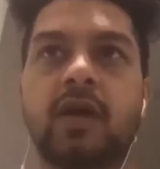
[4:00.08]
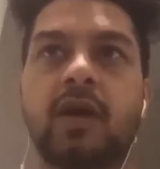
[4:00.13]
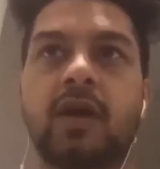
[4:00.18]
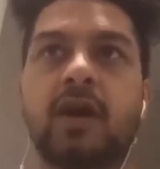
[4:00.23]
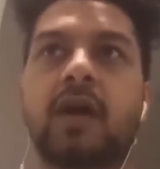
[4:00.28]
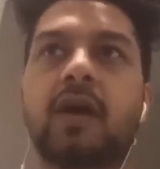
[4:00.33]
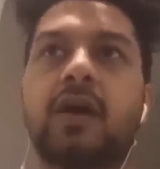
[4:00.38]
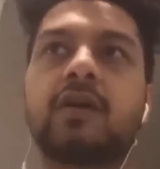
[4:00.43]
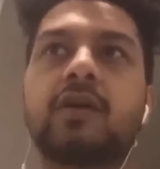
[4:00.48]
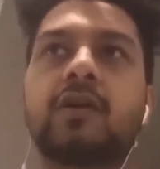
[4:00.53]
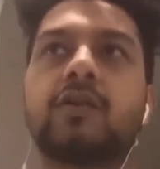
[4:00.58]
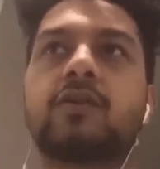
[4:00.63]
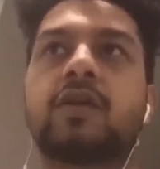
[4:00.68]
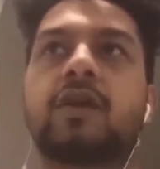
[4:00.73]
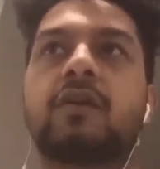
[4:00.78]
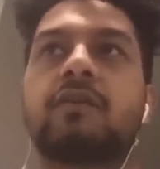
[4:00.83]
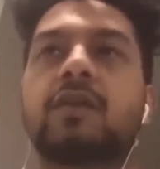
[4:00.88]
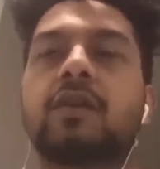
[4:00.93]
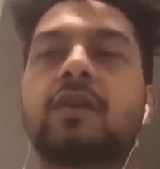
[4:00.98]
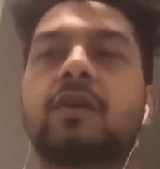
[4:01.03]
I
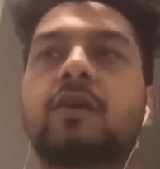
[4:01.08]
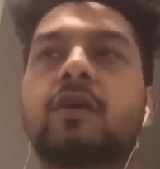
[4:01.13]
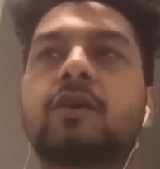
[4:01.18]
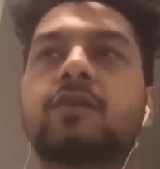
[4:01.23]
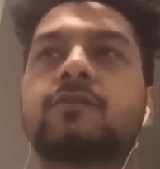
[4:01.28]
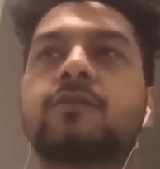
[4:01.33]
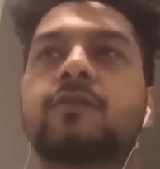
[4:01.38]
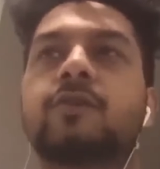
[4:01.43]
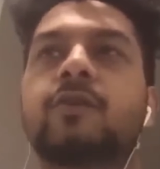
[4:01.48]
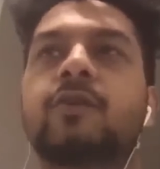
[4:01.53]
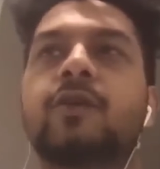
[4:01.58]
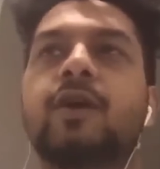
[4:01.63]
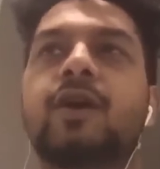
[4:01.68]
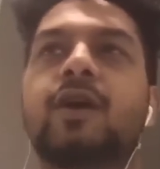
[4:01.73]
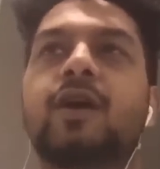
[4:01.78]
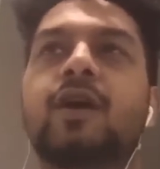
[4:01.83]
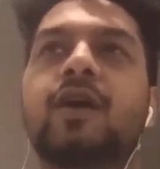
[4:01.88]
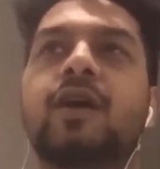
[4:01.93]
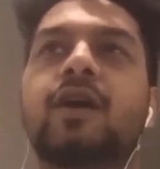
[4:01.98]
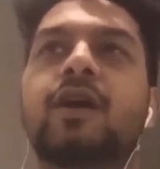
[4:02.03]
travel a lot, so
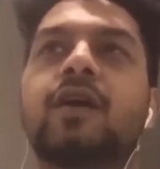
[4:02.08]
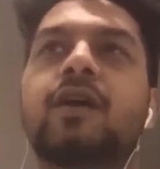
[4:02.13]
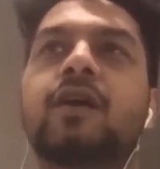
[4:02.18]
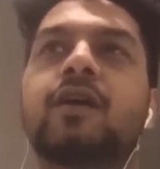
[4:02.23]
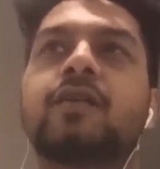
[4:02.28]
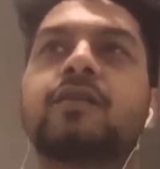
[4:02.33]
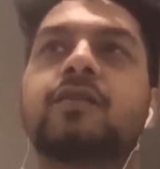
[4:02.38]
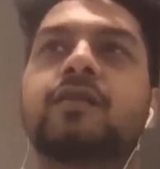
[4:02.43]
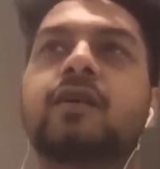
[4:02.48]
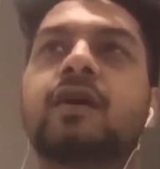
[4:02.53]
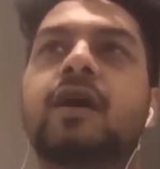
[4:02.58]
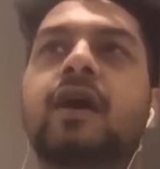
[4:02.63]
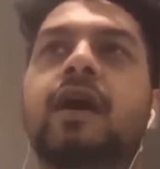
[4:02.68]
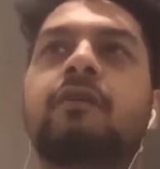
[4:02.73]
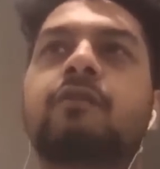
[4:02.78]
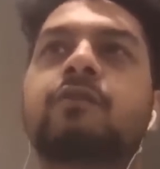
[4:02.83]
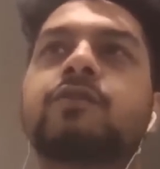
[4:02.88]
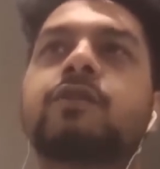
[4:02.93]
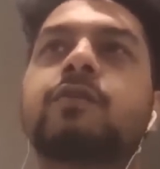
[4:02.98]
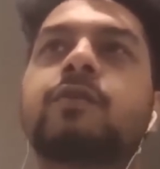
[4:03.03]
I
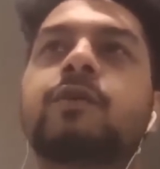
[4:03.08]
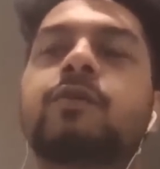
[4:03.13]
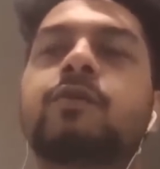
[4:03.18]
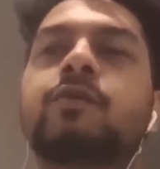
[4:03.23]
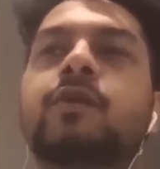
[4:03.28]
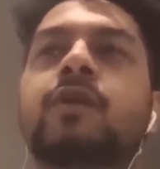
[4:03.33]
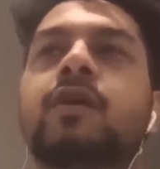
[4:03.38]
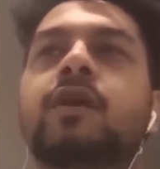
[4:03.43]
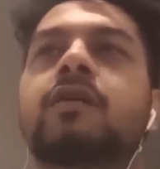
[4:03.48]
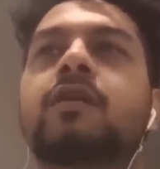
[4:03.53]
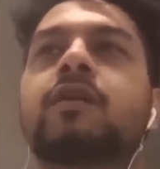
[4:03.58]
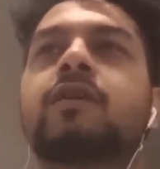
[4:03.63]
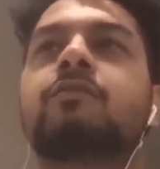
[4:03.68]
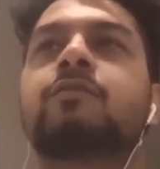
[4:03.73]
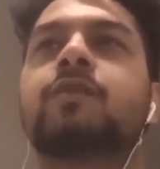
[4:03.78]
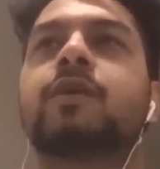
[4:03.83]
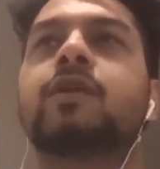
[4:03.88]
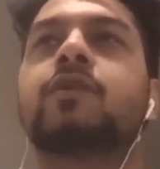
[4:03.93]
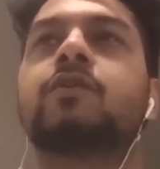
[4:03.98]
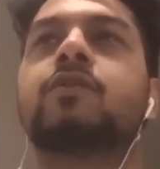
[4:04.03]
was able to get enough
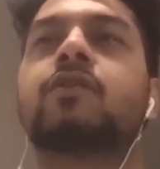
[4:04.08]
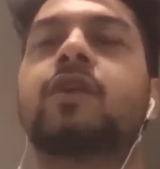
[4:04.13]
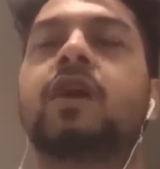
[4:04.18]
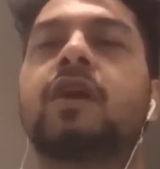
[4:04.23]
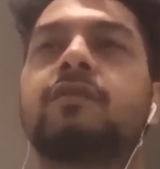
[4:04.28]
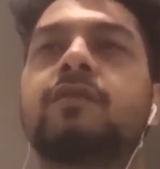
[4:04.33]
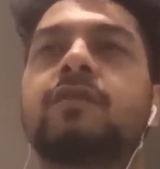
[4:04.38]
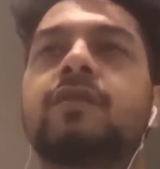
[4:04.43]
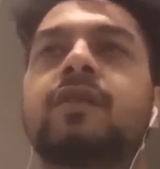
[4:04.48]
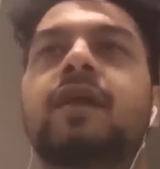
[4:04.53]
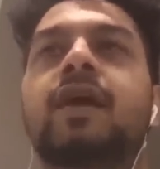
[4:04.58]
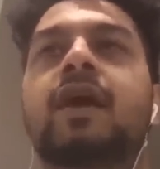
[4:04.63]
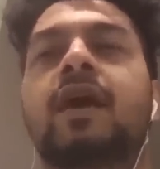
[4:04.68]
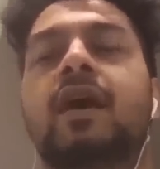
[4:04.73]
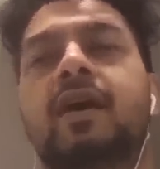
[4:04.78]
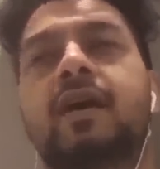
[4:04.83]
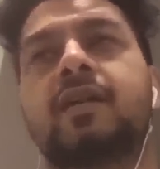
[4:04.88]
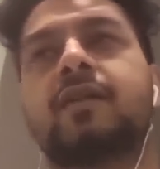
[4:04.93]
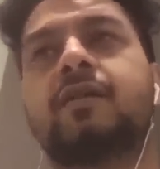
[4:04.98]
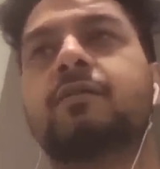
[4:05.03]
money to travel
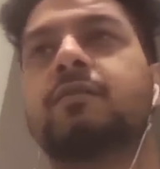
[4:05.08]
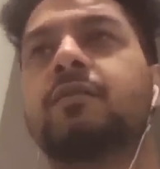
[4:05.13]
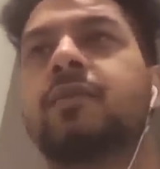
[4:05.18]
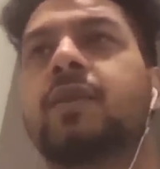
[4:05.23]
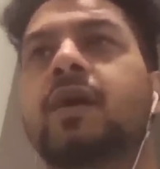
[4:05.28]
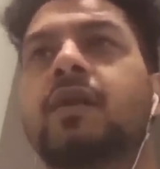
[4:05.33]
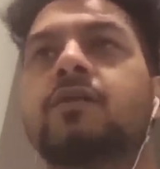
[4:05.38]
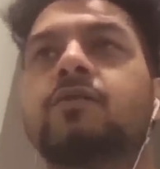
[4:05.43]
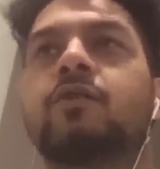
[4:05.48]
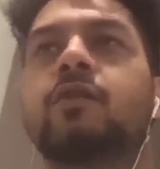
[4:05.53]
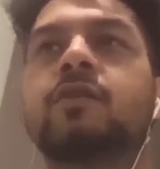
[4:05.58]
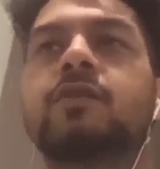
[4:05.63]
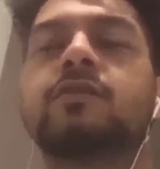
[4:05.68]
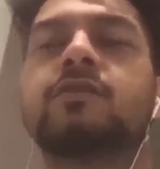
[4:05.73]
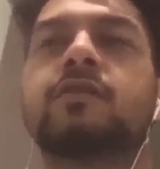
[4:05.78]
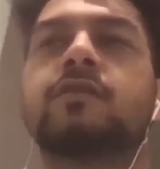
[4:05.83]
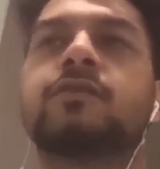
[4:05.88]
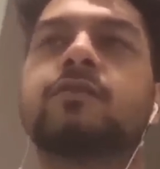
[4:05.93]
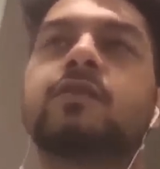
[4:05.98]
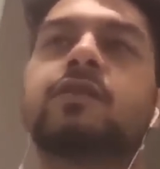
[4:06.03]
and manage all these
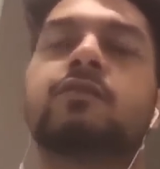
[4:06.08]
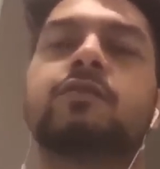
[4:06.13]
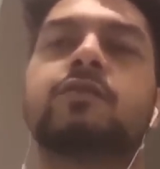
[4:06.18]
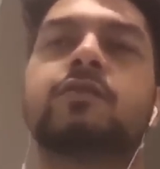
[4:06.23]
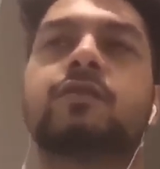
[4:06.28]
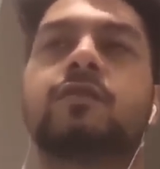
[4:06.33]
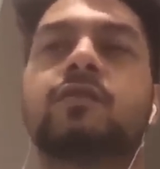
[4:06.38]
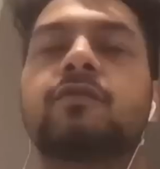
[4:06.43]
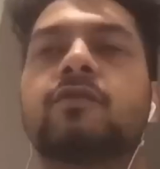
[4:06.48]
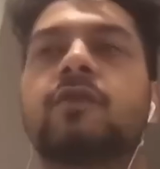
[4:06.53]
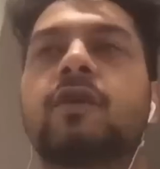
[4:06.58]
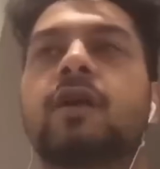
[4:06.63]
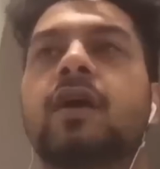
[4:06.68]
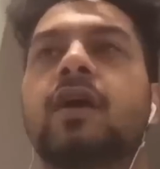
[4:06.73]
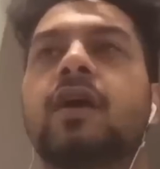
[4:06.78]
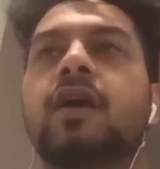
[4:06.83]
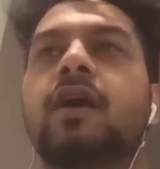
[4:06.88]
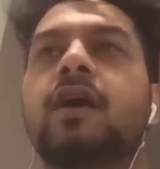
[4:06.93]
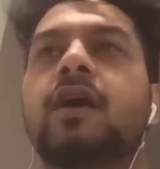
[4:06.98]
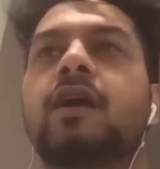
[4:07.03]
things. So that was enough.
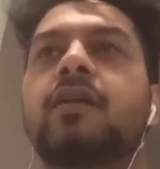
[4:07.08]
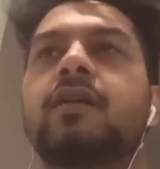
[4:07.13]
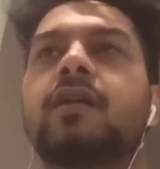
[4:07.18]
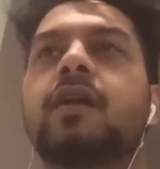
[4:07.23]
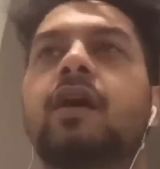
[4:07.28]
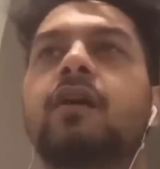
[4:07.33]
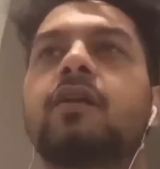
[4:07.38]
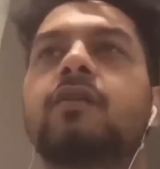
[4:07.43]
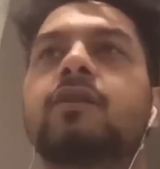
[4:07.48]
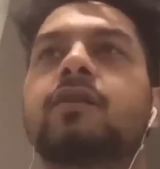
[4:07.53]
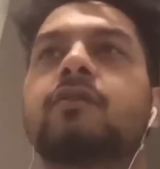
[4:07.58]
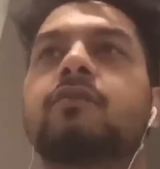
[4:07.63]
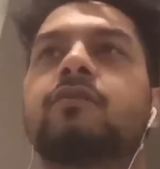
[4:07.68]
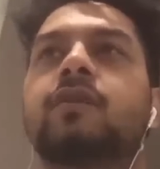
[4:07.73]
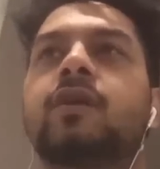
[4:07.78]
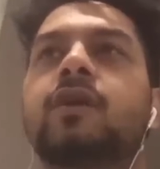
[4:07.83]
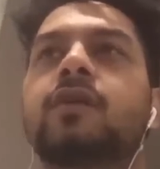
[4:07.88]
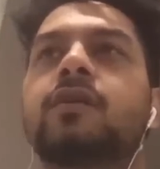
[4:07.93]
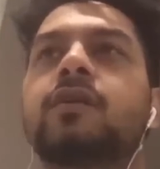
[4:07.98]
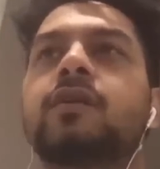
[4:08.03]
And now, as I'm
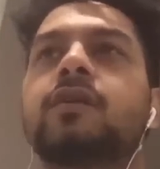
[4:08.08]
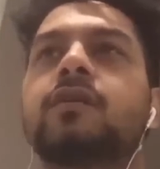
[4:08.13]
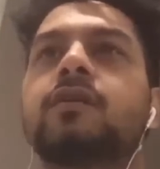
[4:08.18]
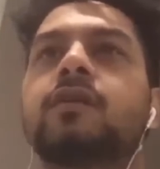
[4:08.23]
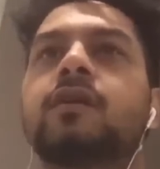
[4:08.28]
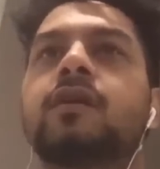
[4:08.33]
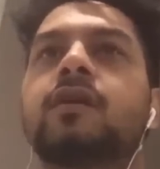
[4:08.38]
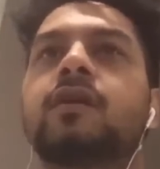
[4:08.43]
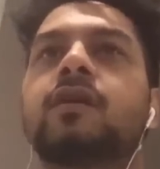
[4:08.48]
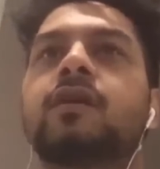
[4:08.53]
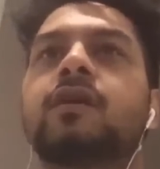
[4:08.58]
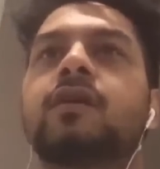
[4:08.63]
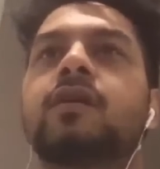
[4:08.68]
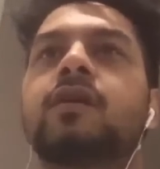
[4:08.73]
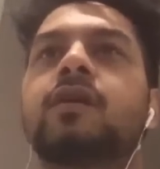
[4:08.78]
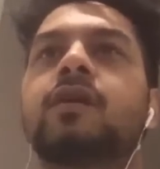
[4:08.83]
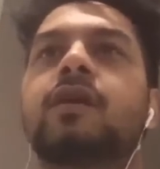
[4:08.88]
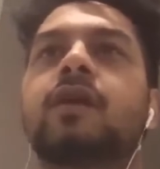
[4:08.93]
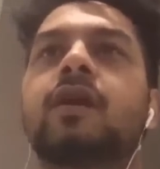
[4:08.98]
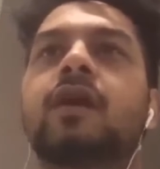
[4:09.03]
working,
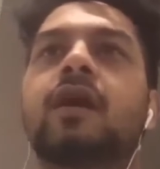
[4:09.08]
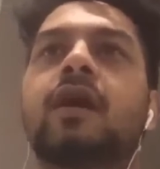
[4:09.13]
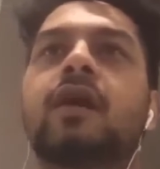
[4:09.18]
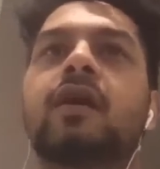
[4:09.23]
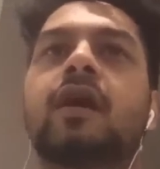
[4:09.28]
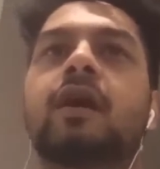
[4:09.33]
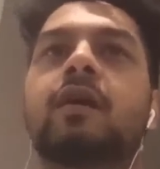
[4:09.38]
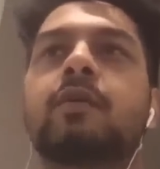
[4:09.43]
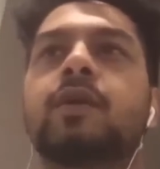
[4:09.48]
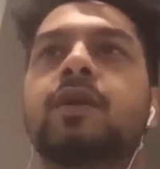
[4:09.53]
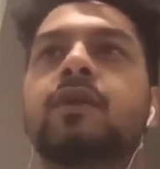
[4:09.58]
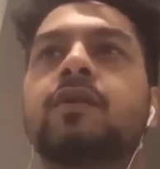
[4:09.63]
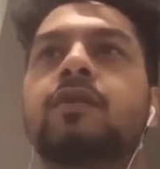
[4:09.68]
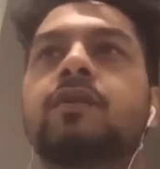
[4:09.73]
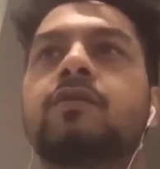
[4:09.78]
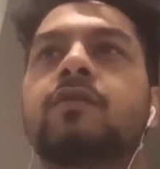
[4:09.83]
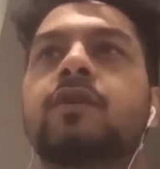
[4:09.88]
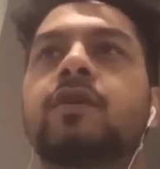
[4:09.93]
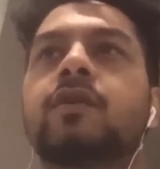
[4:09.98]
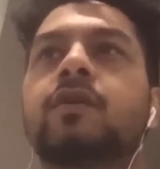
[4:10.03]
I'm an
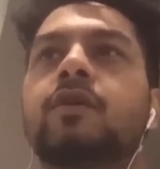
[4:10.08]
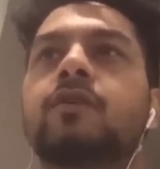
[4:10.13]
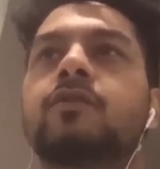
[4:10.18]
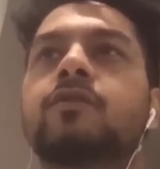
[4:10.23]
intern right now.